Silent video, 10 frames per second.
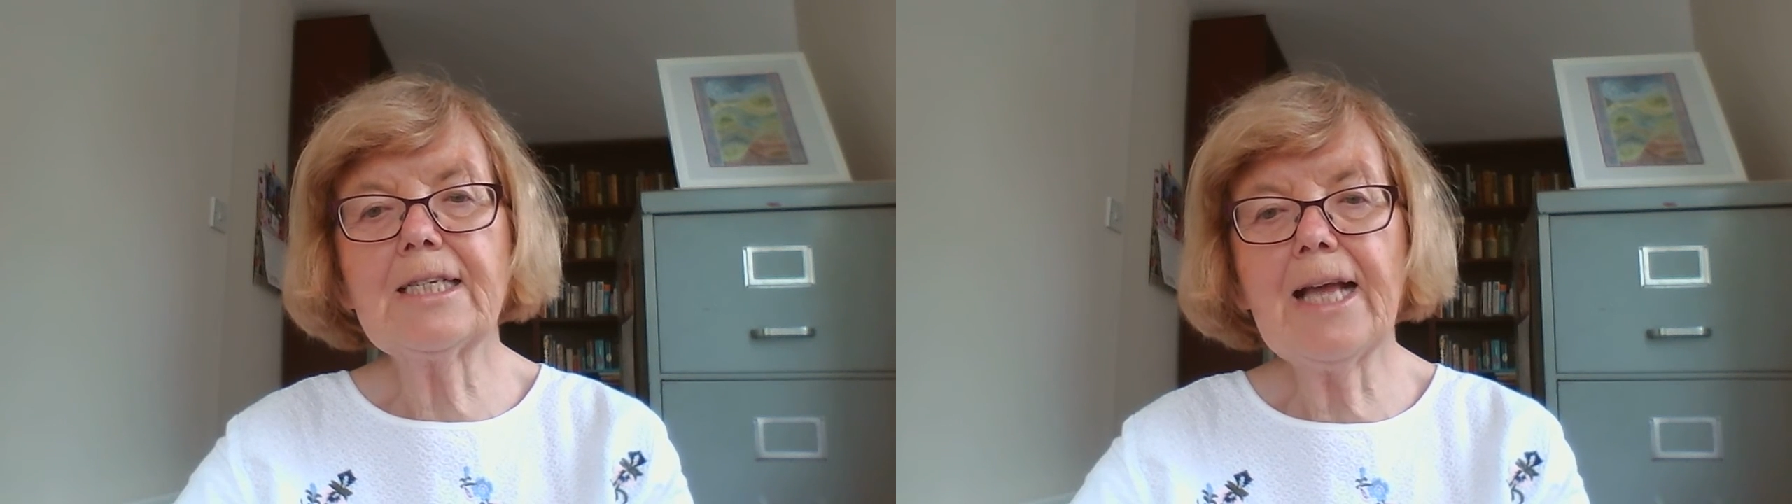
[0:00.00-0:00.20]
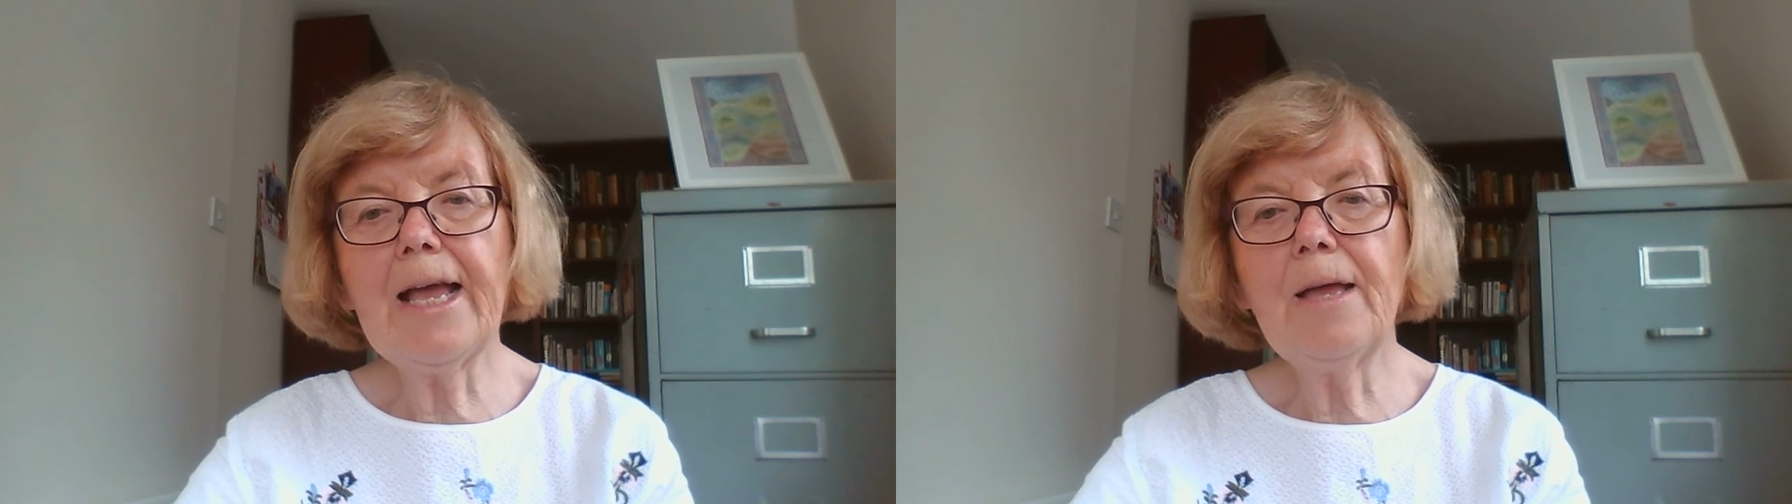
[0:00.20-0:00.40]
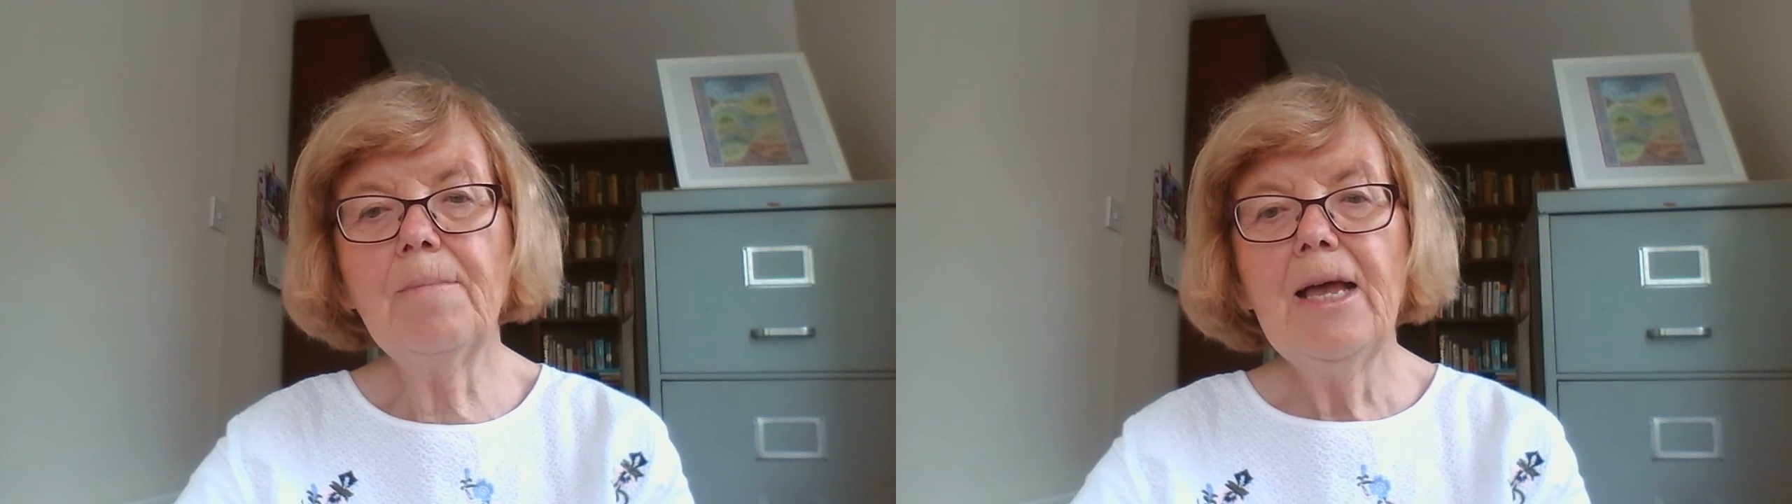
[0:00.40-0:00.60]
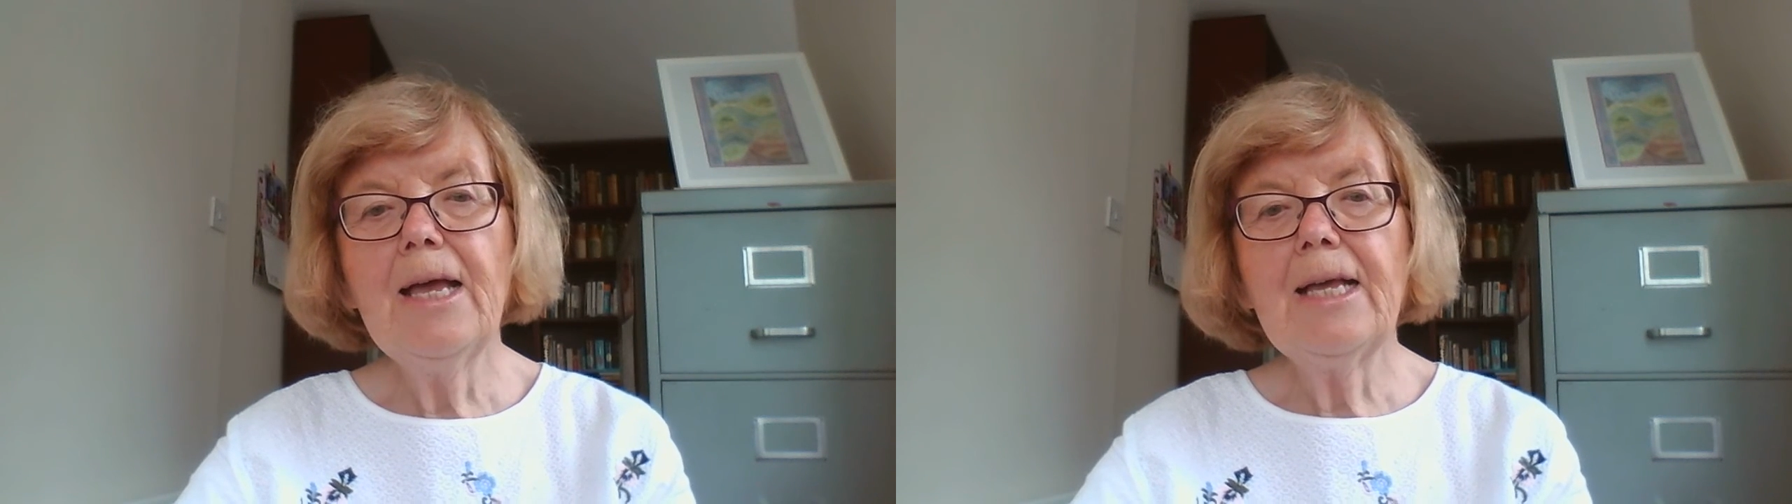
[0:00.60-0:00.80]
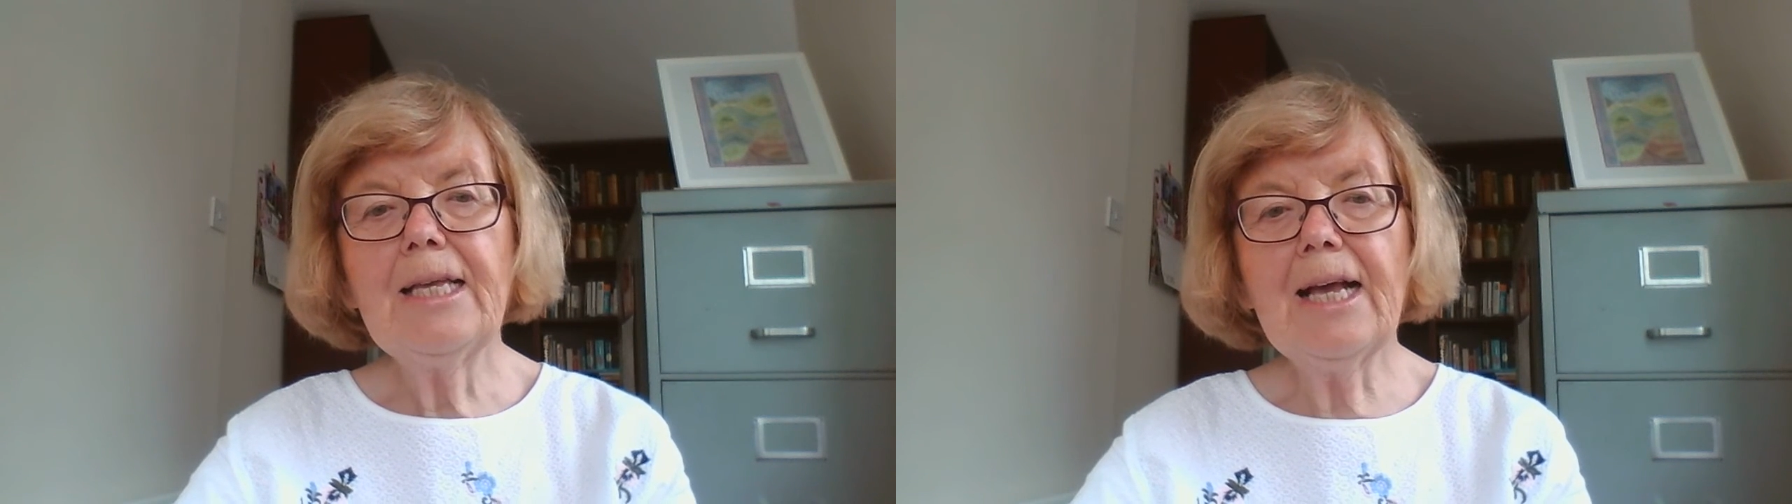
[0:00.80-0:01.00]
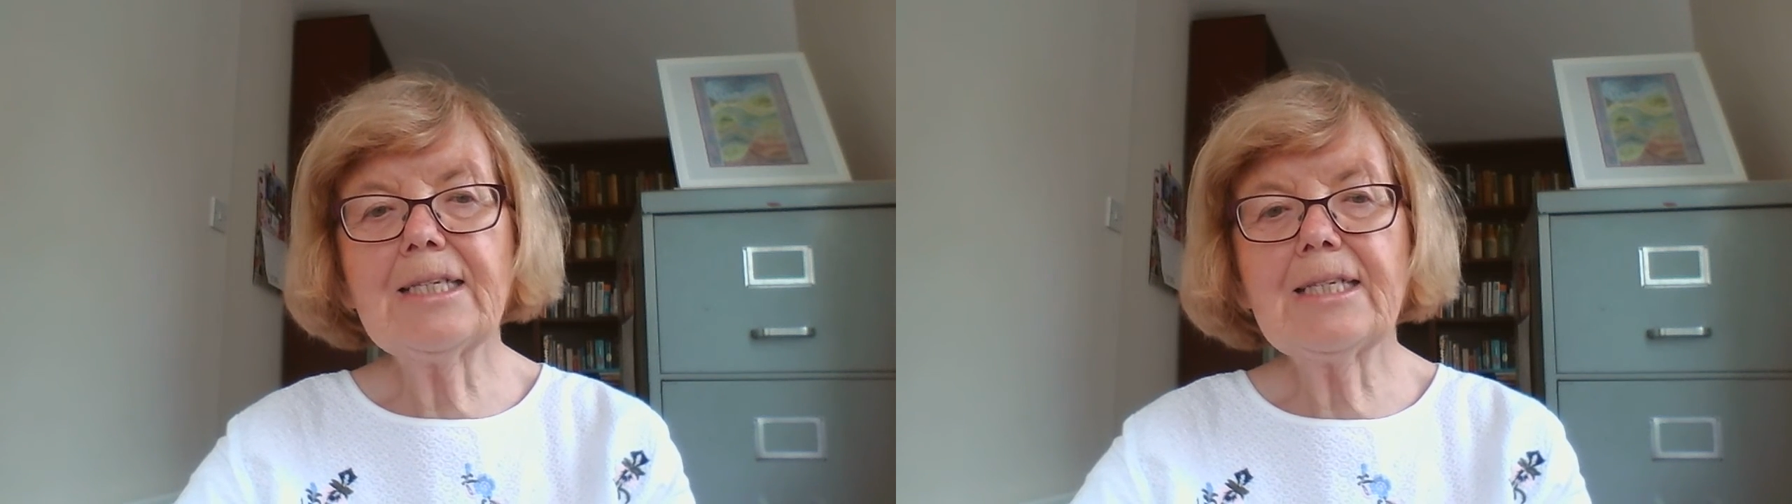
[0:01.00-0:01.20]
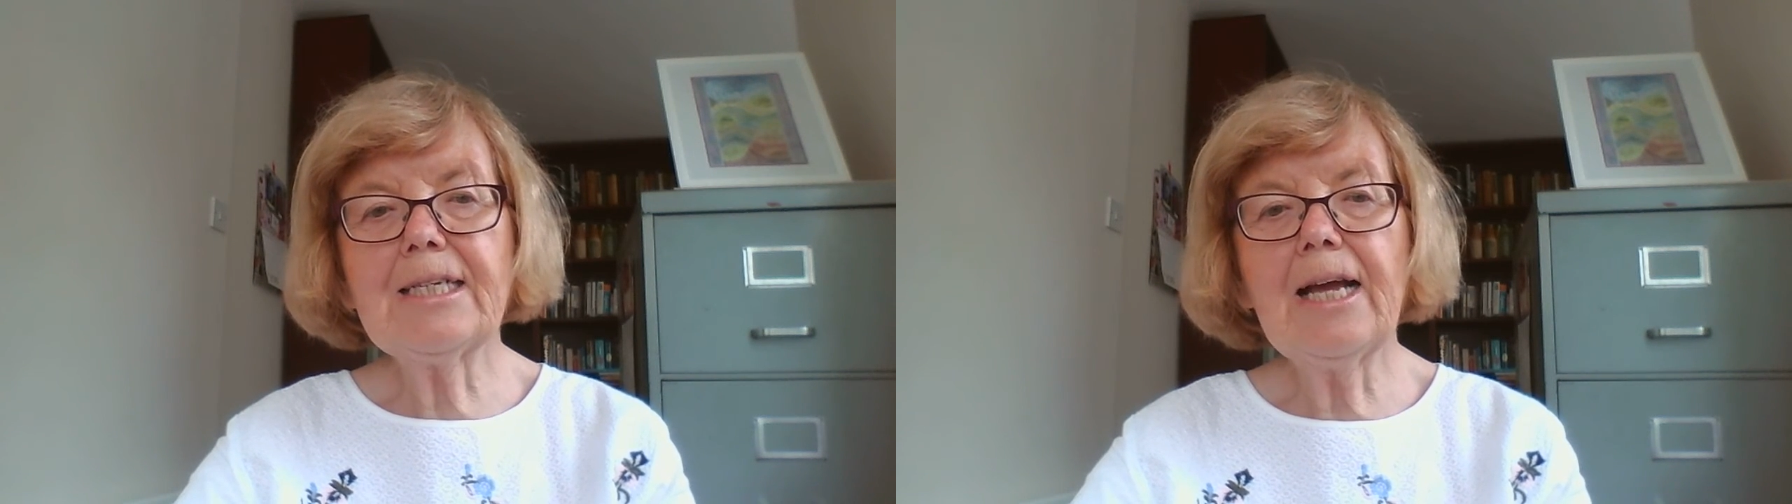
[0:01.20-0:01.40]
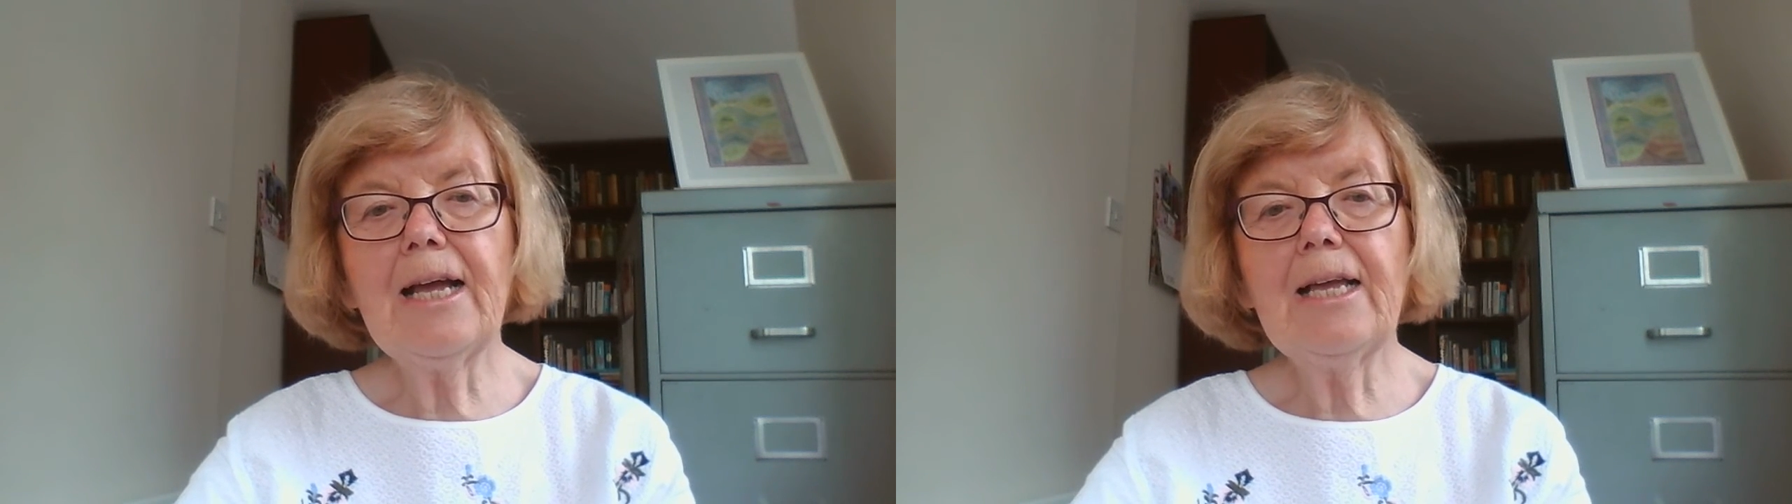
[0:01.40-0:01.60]
same
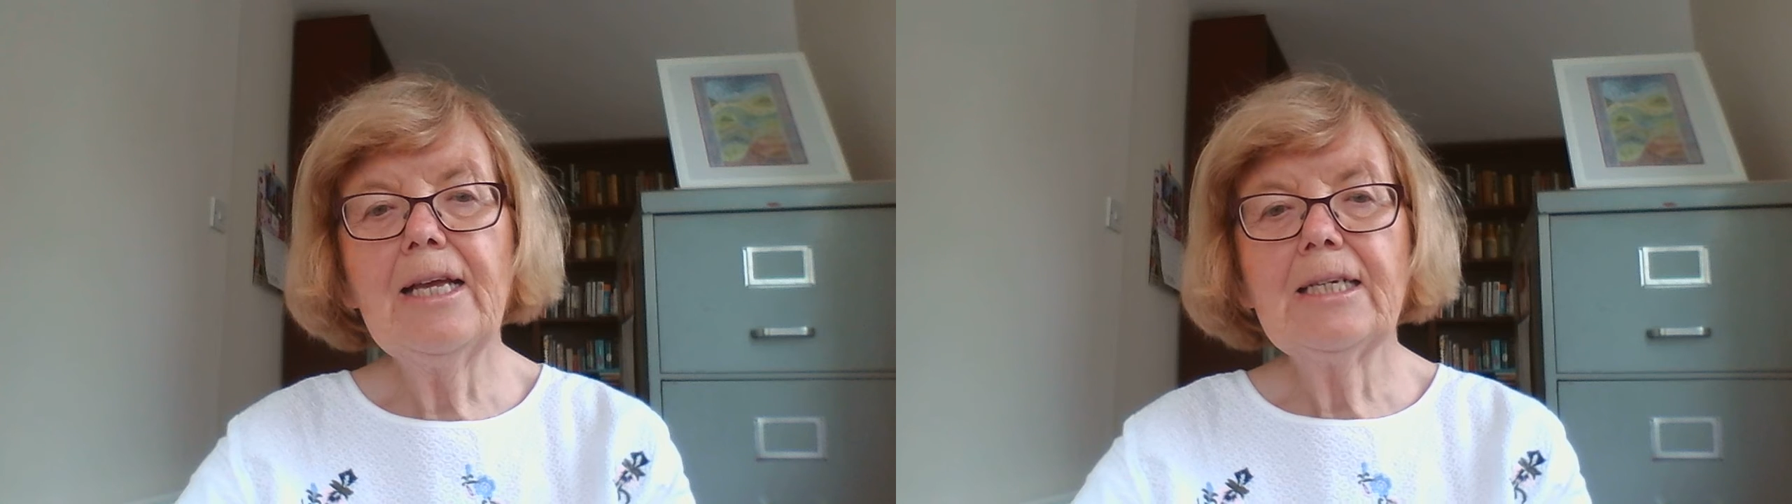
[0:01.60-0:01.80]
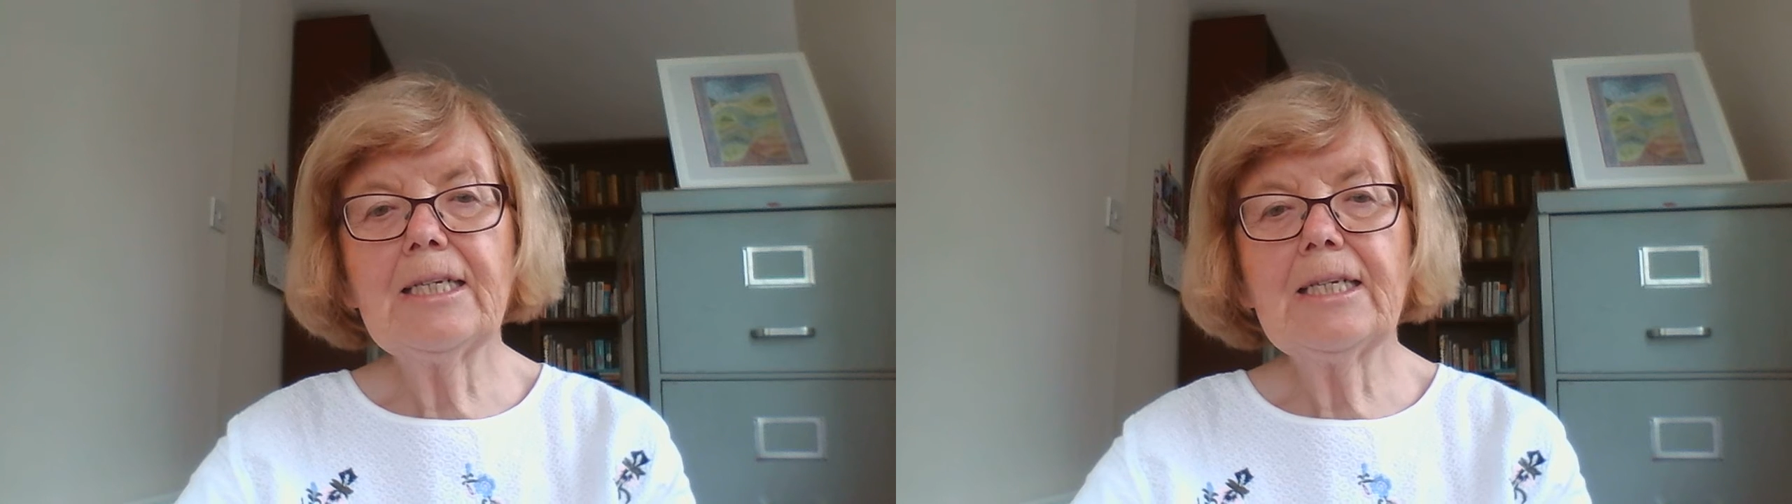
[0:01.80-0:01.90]
yesterday,